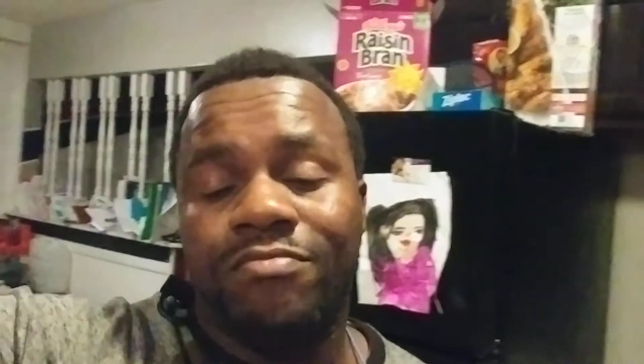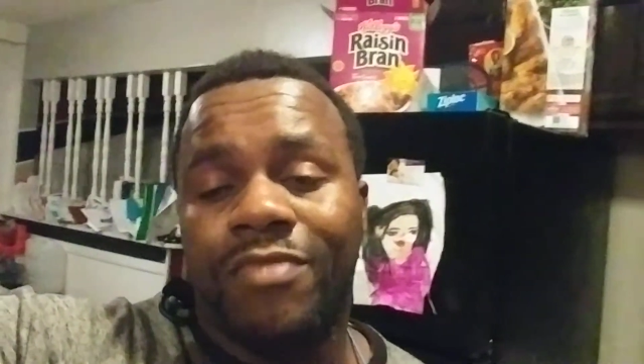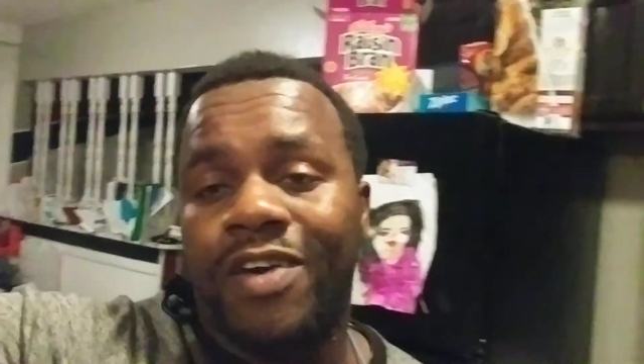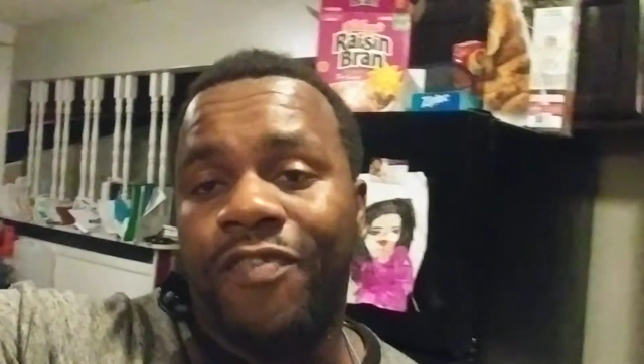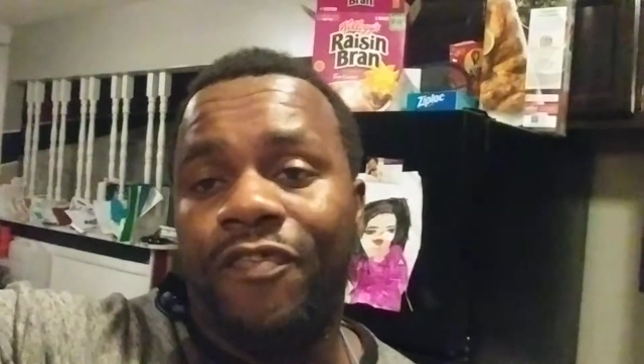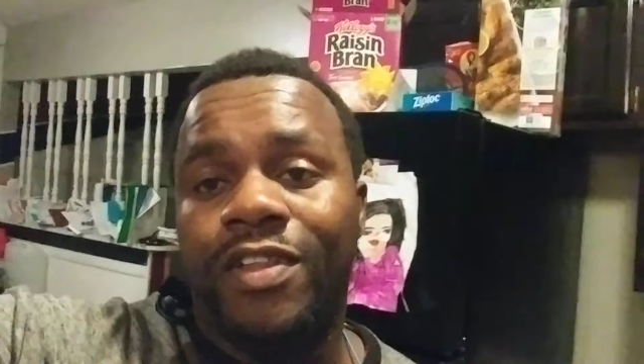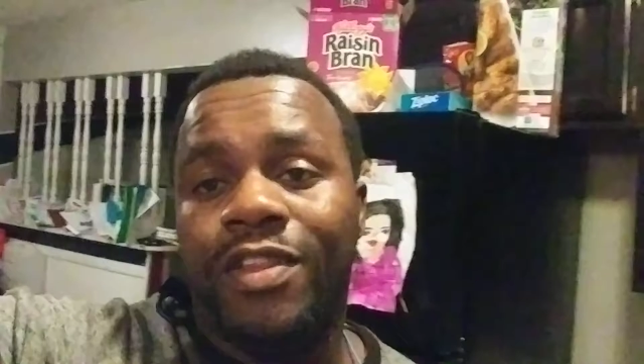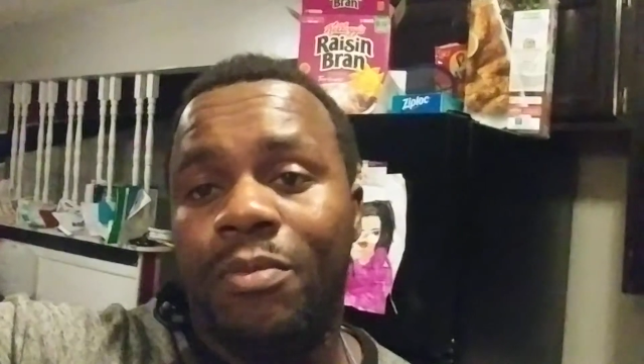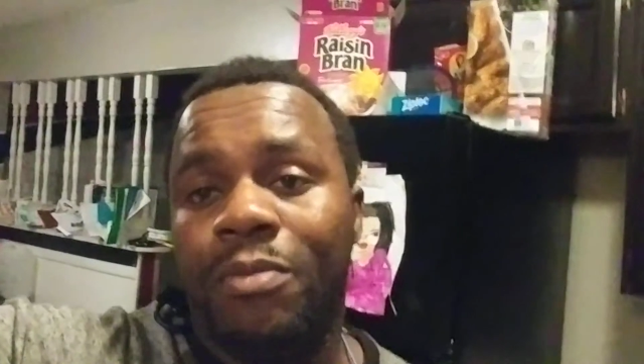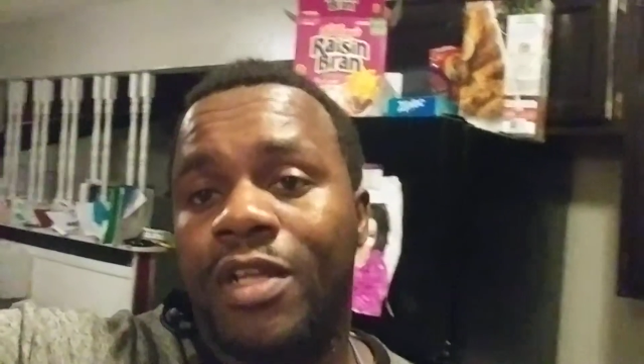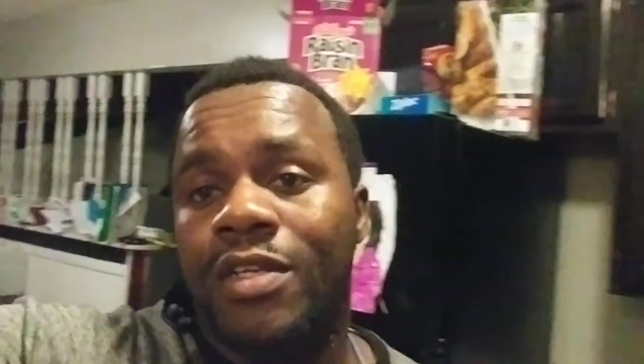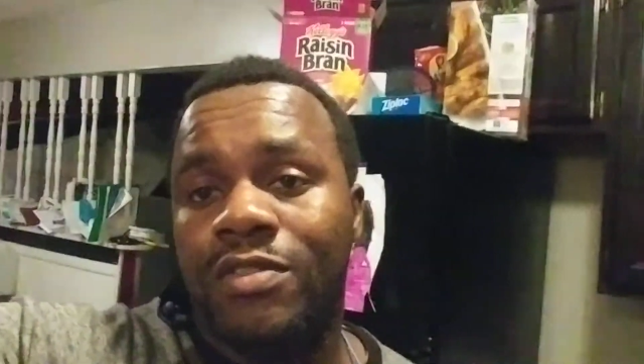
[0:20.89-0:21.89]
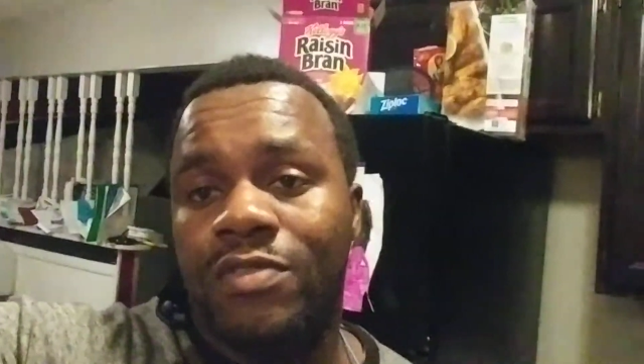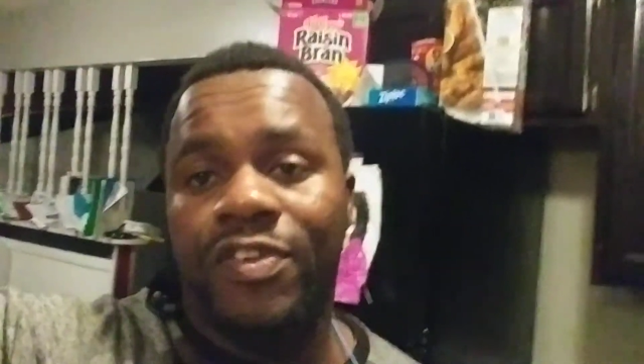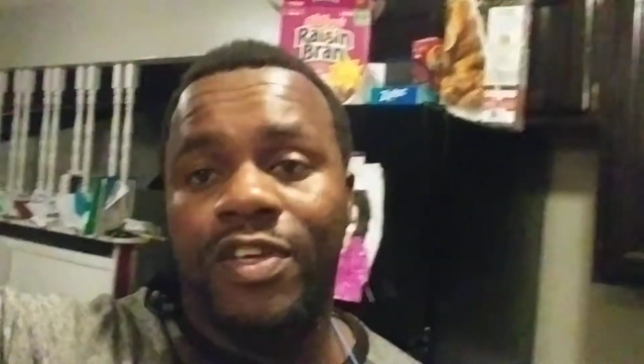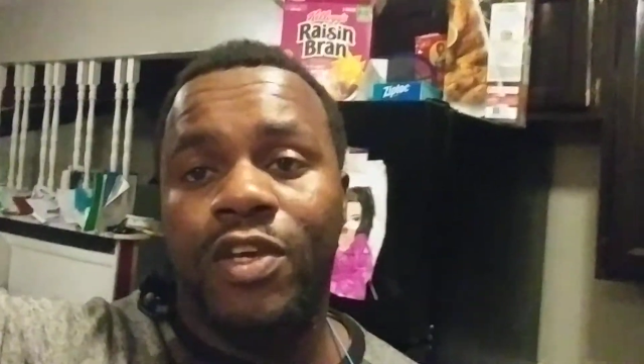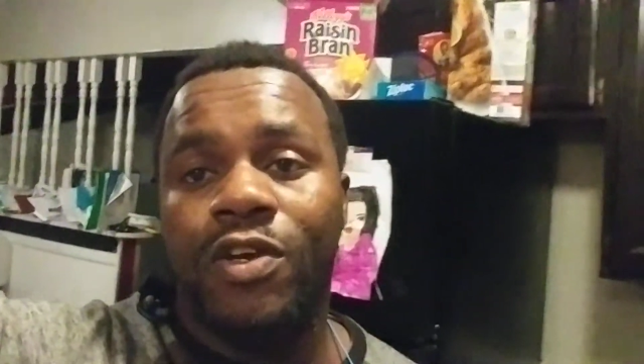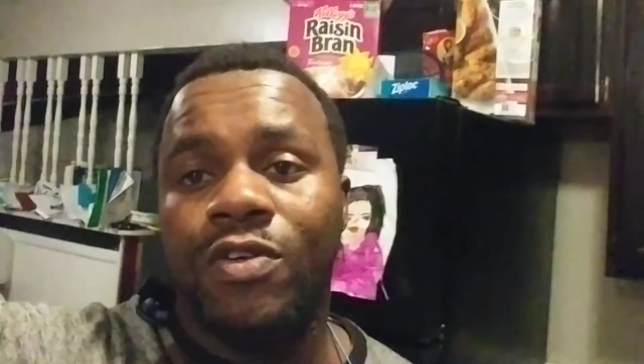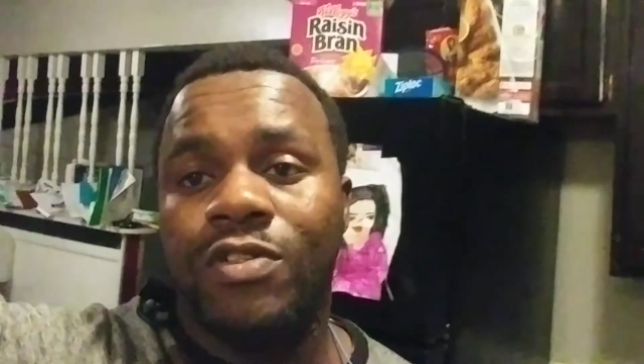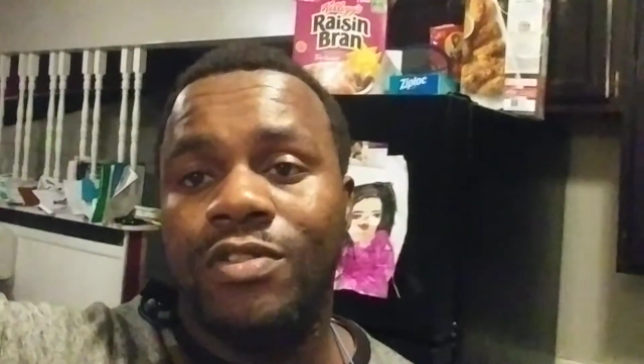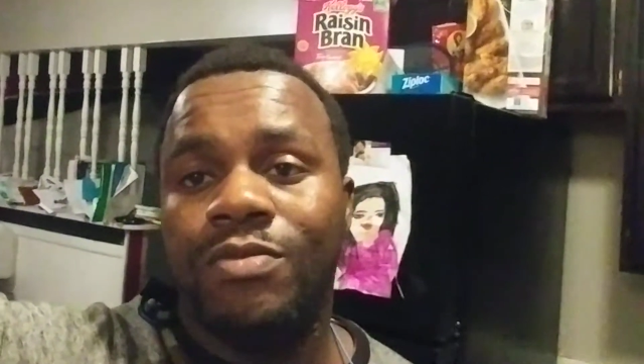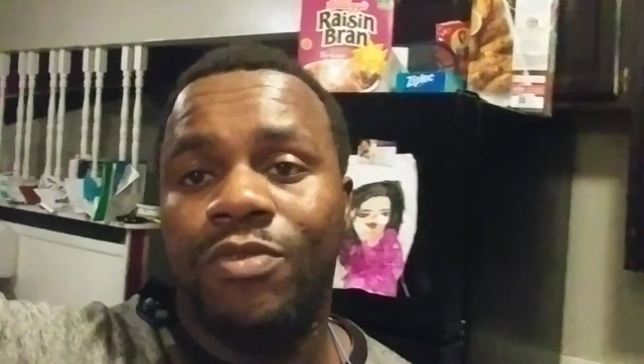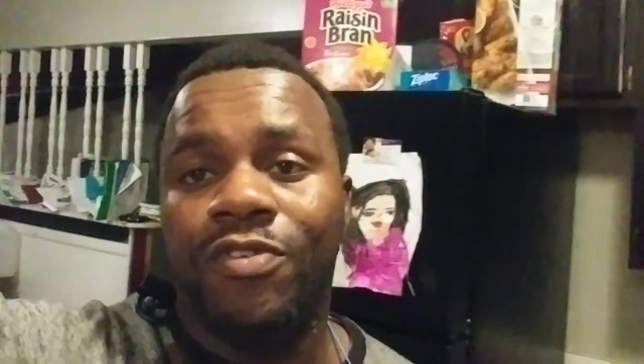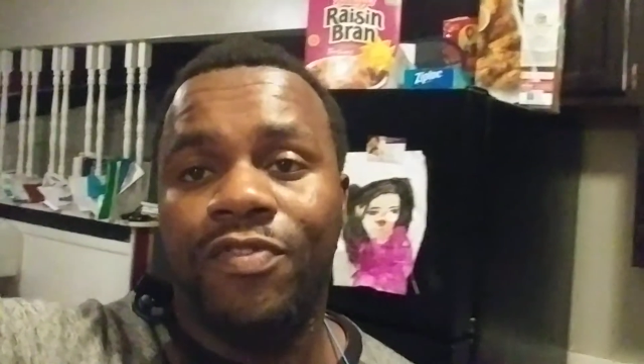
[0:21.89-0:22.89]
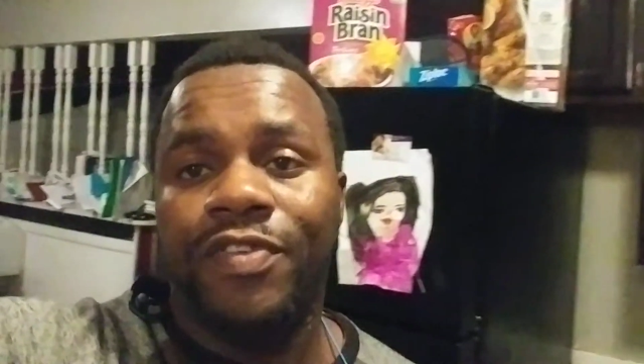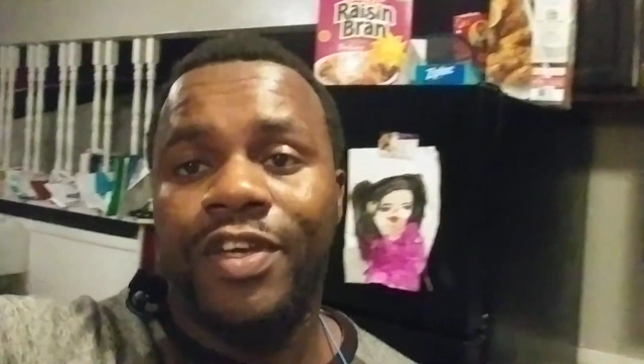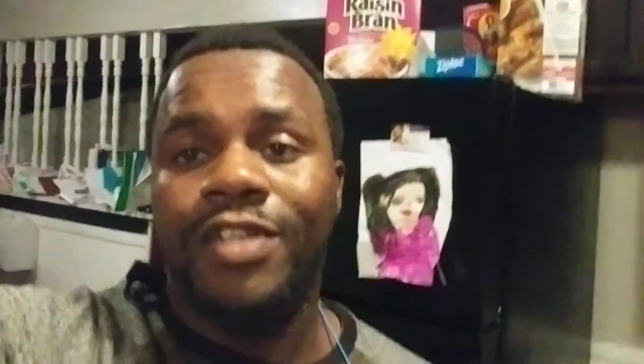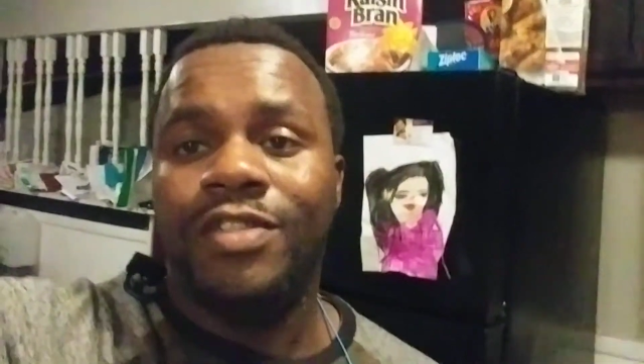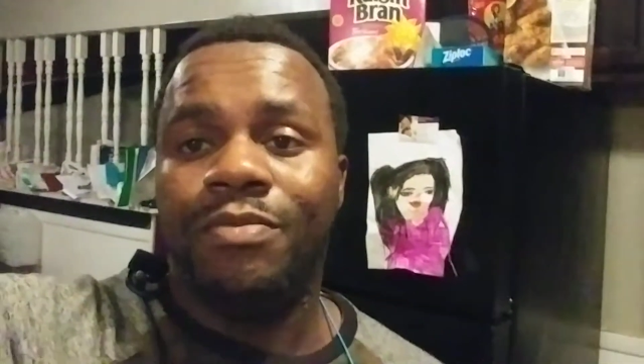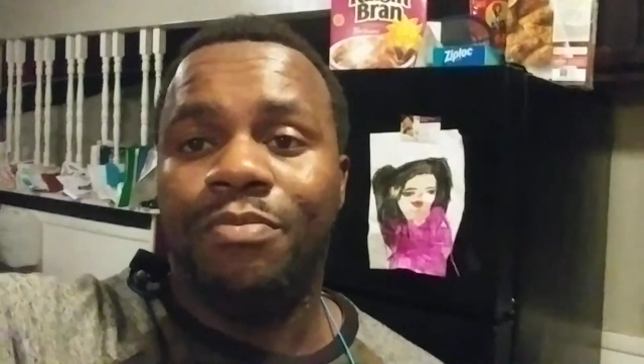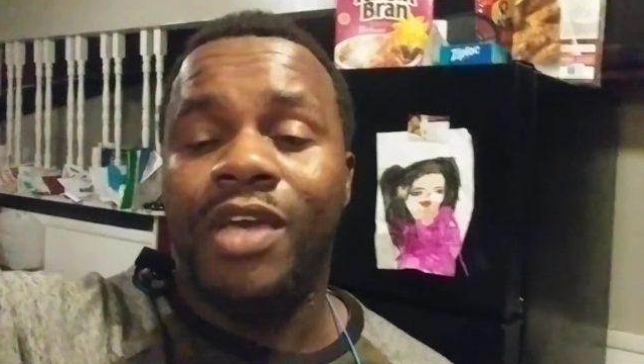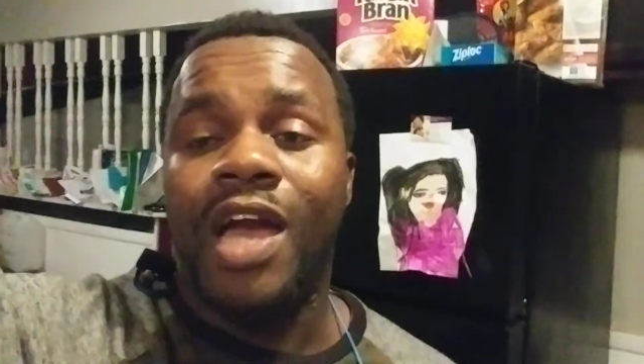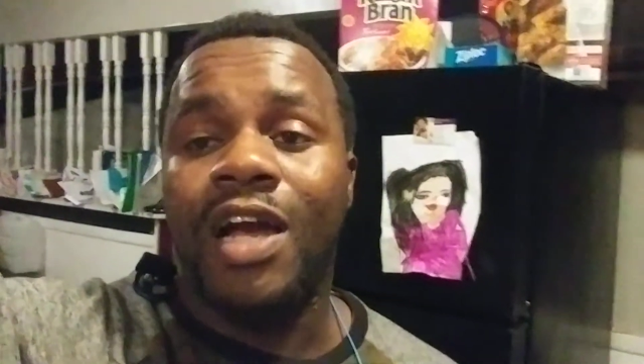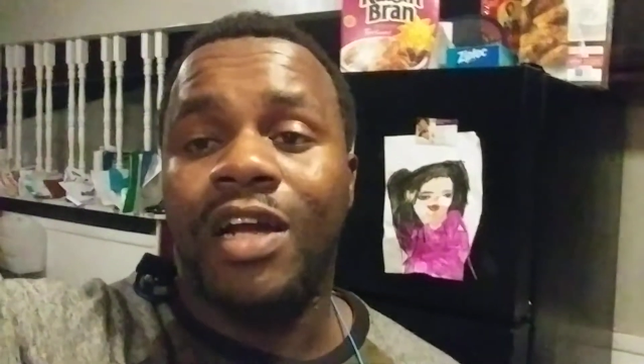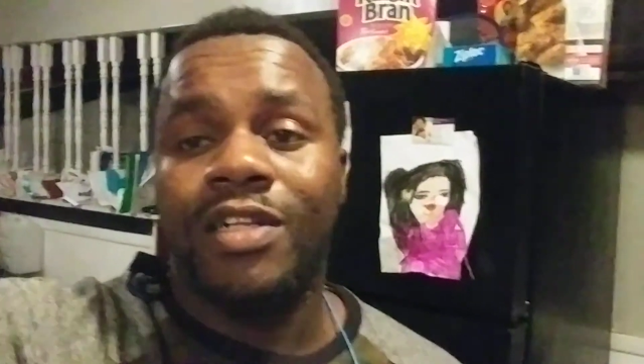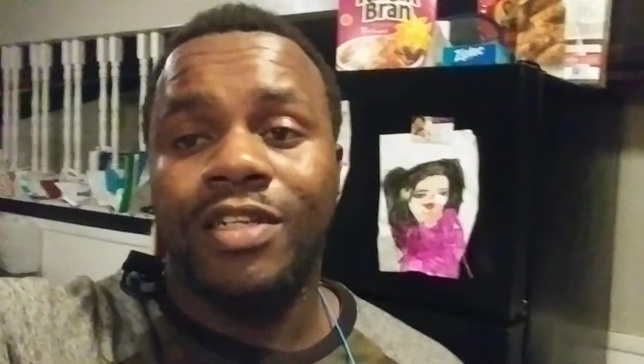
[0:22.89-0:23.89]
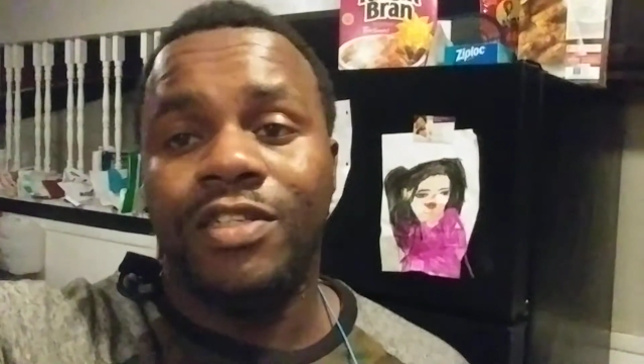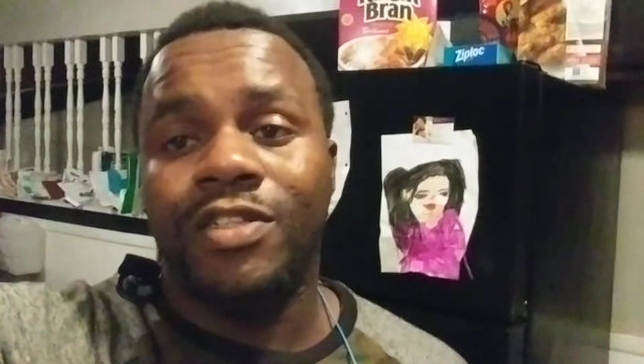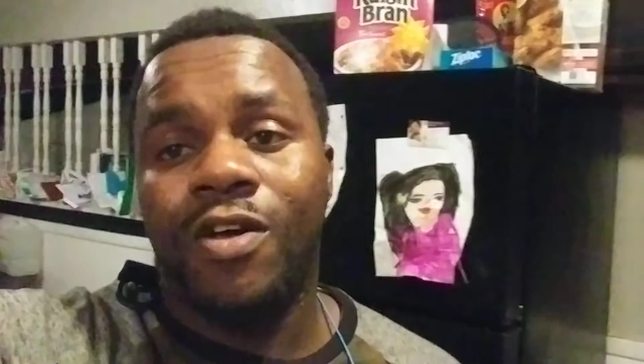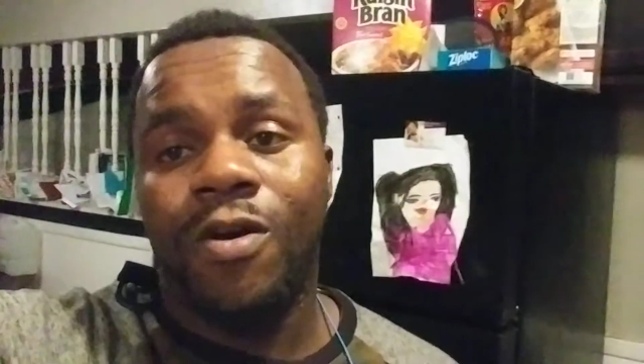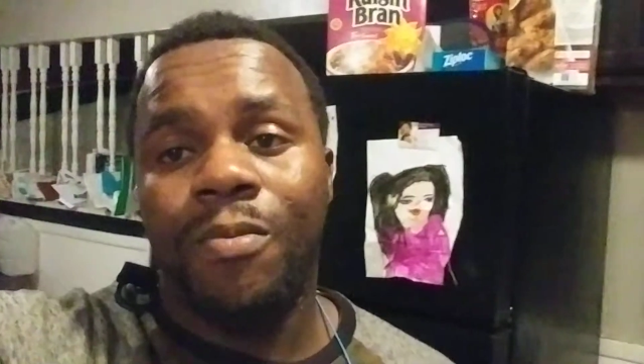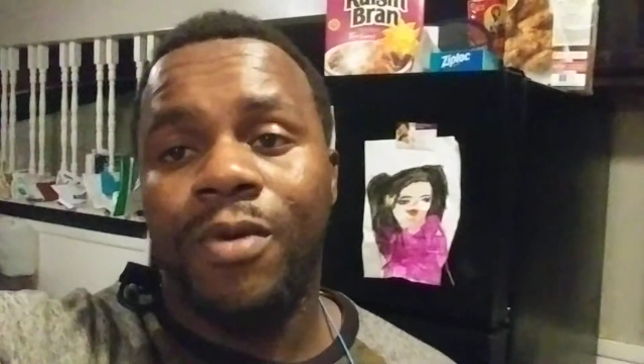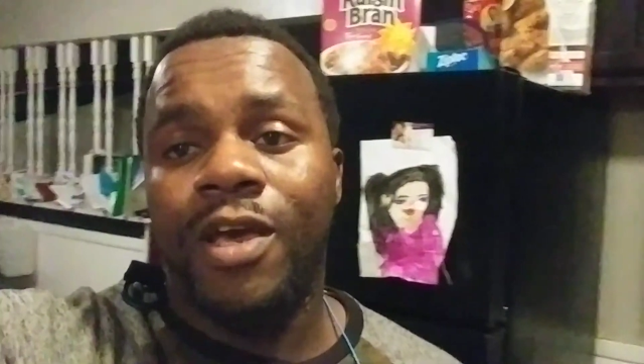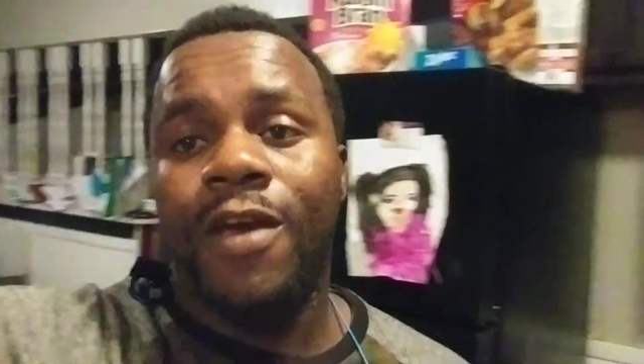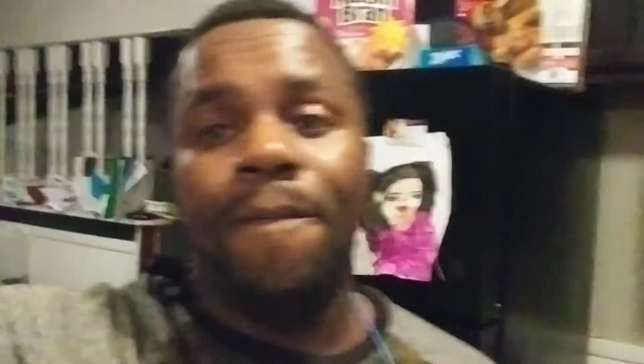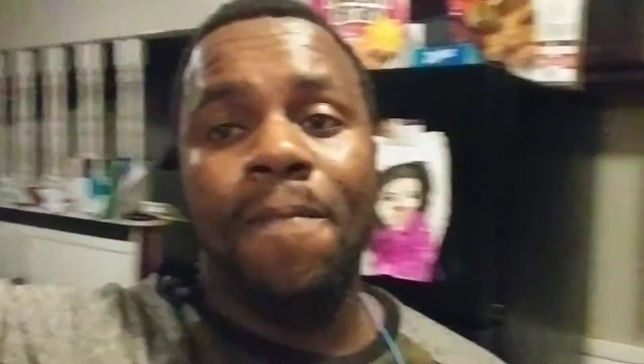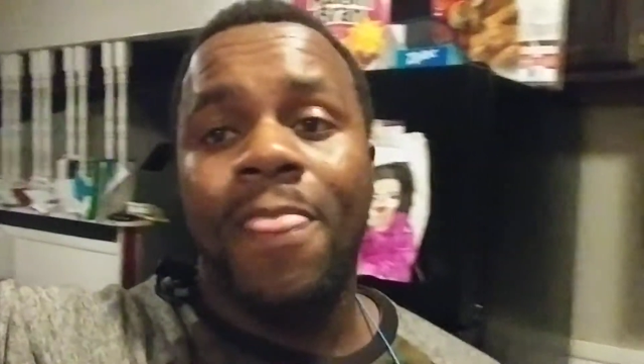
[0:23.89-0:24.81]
a 50 minutes videos, movies, be acting, you know what I mean?